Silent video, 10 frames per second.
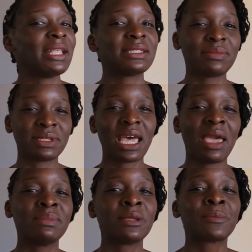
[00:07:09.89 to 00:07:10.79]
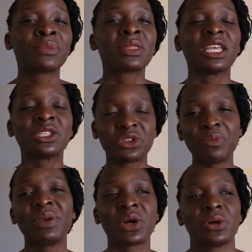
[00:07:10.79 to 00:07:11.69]
And sometimes it's not
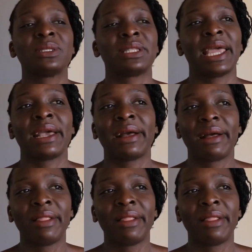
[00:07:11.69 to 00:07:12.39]
because like